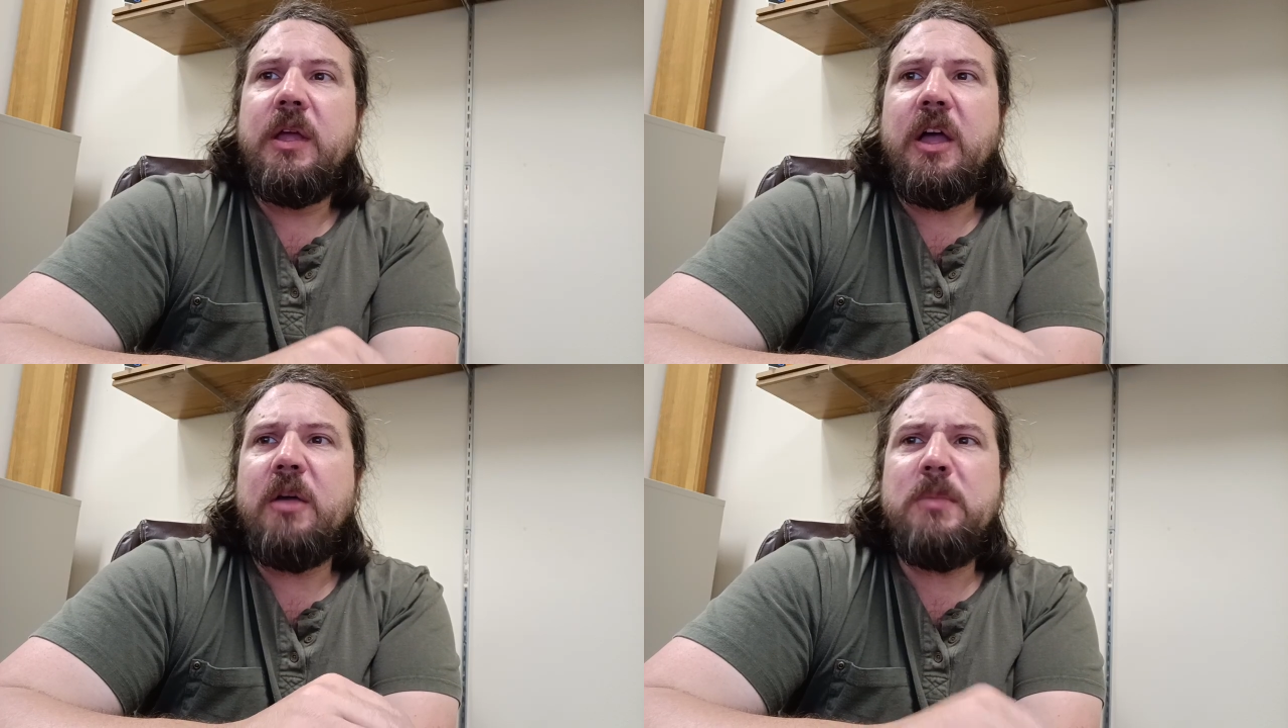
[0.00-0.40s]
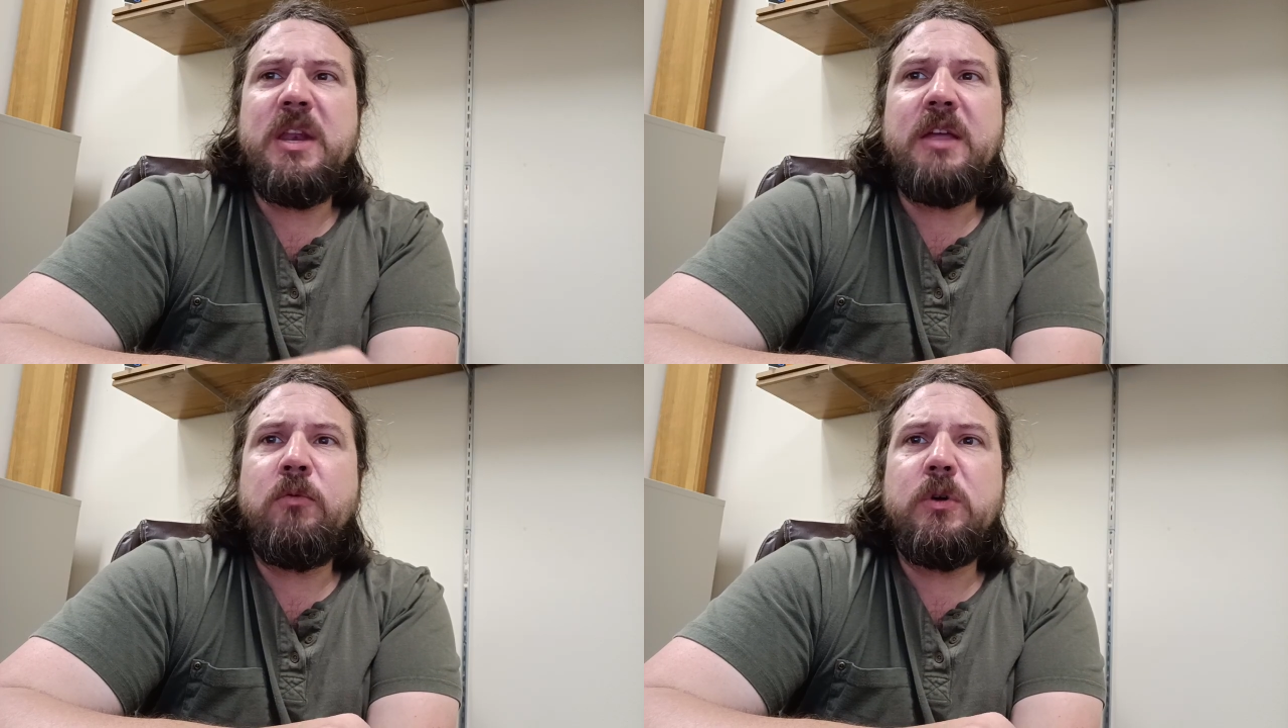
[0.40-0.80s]

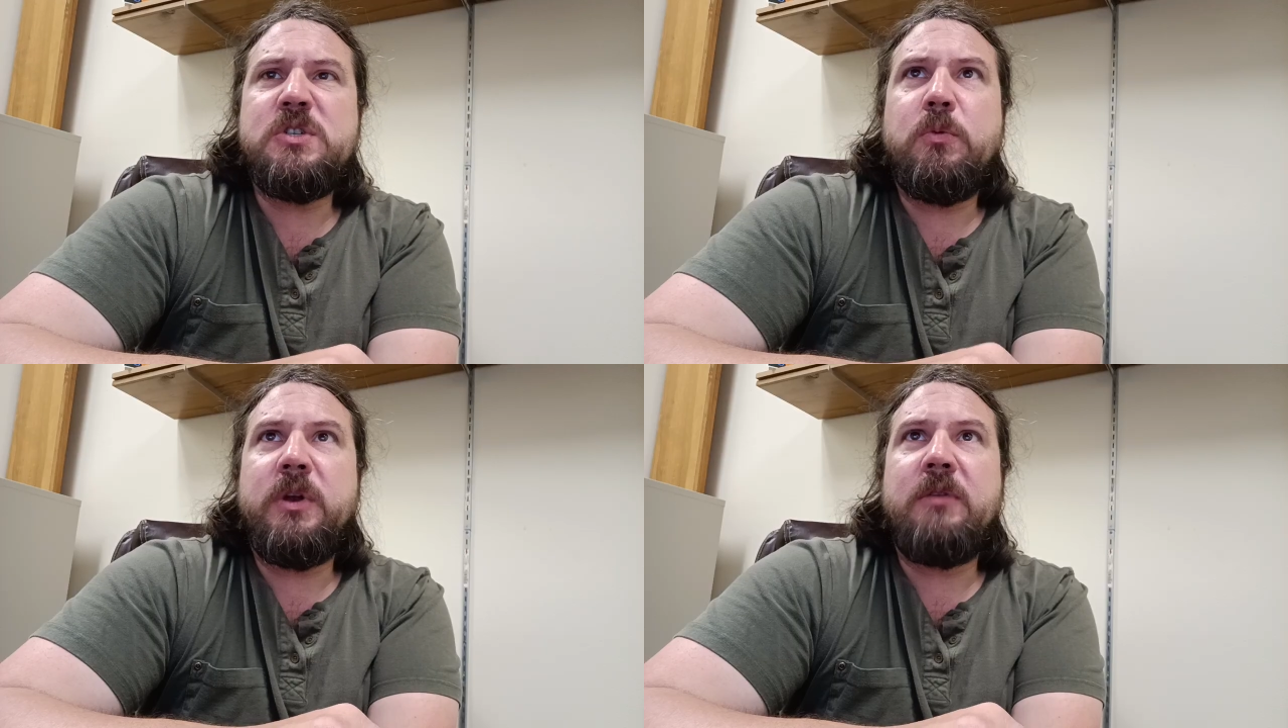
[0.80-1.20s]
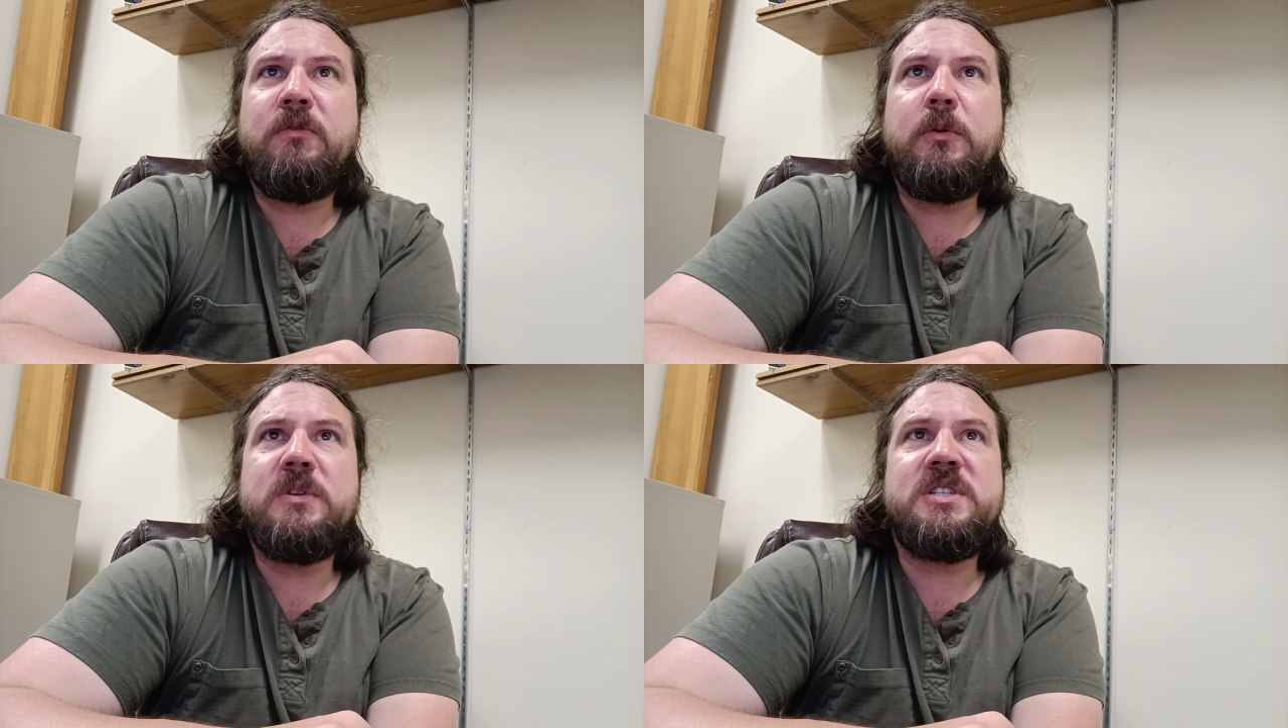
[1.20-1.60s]
many of which would
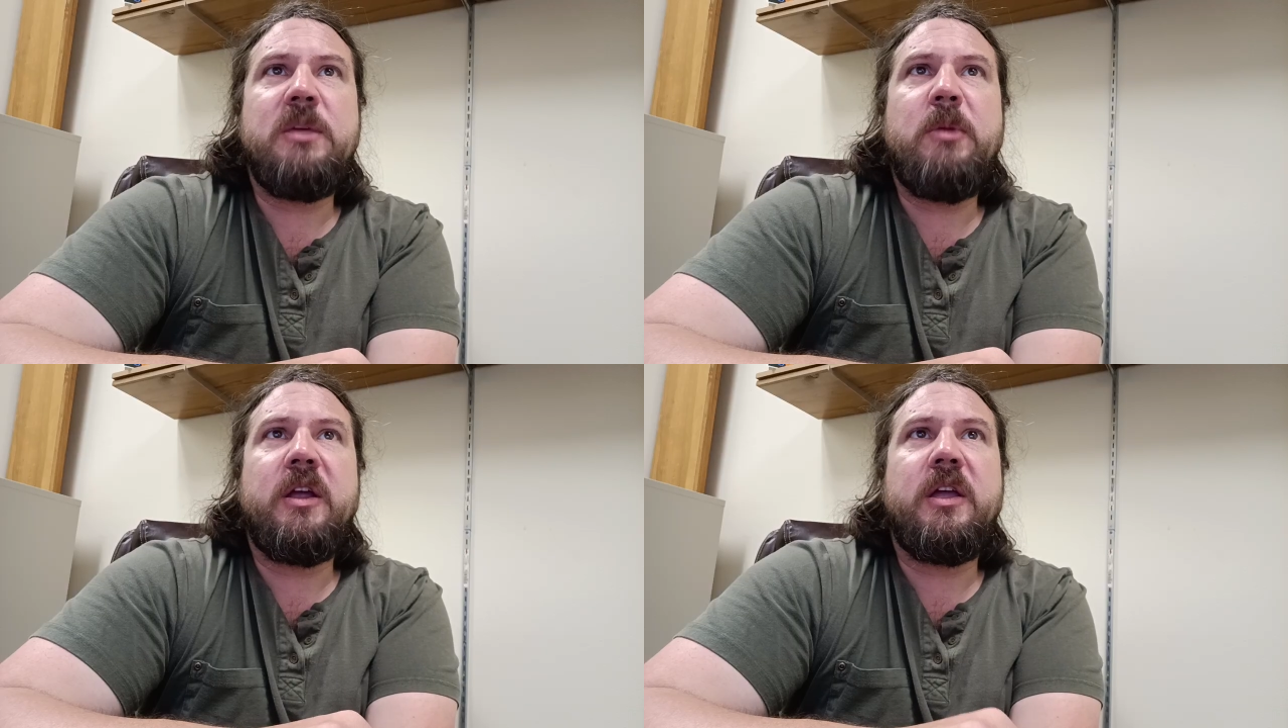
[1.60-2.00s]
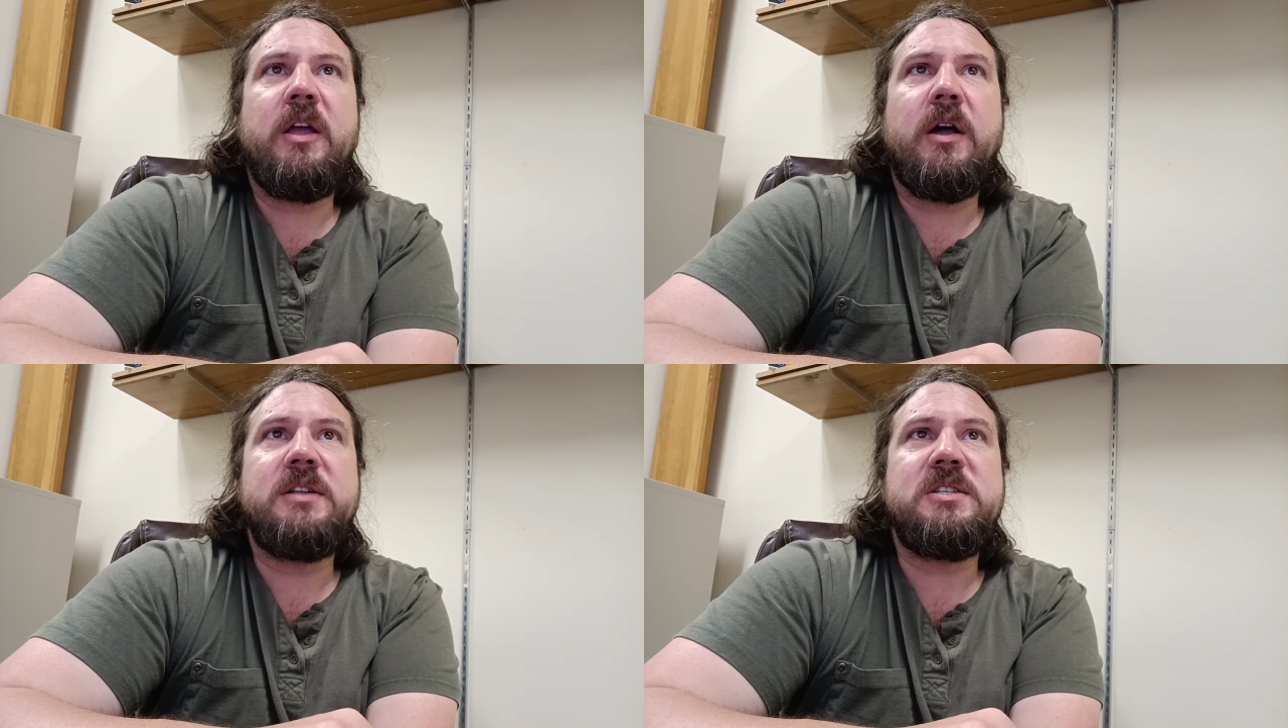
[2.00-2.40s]
influence the
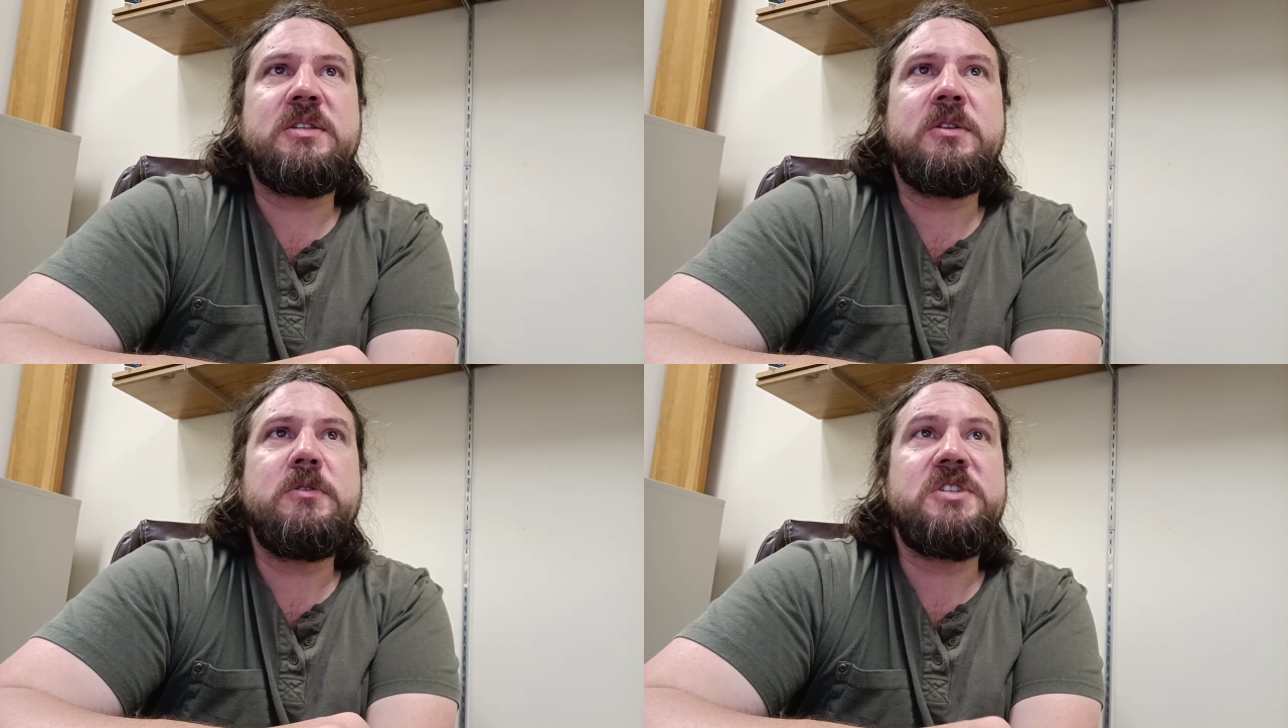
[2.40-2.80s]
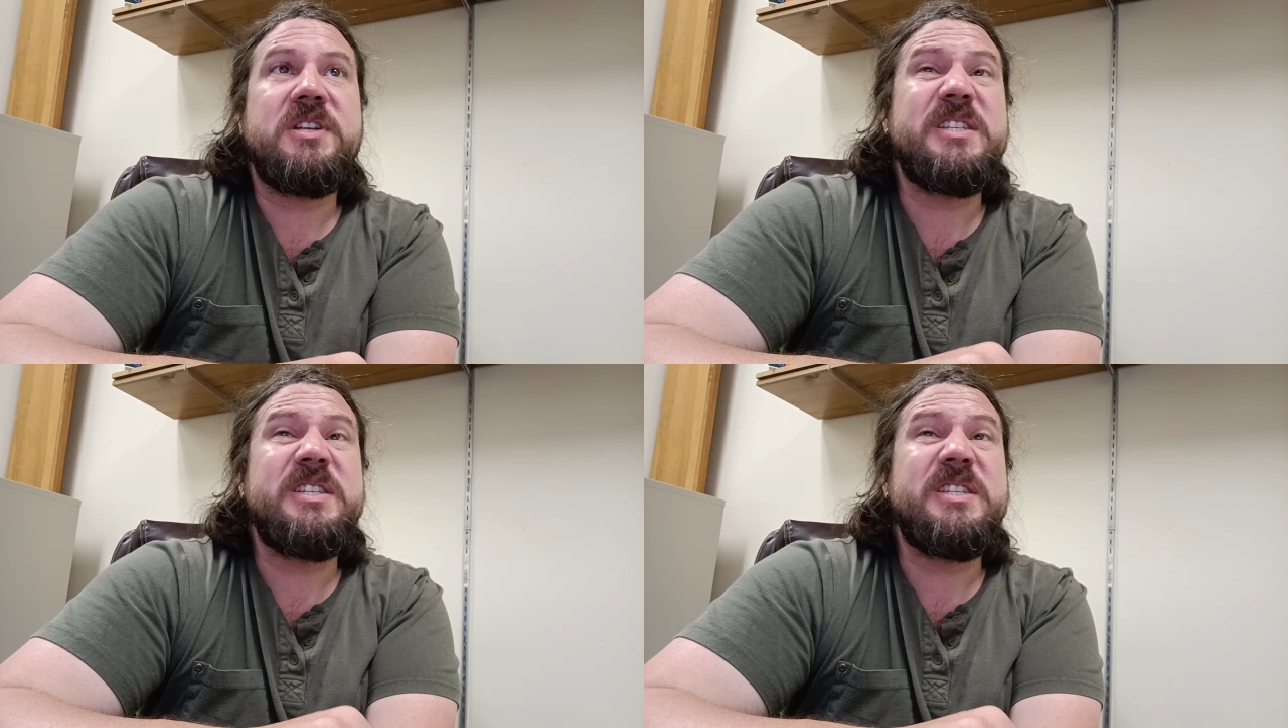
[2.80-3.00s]
American Constitution,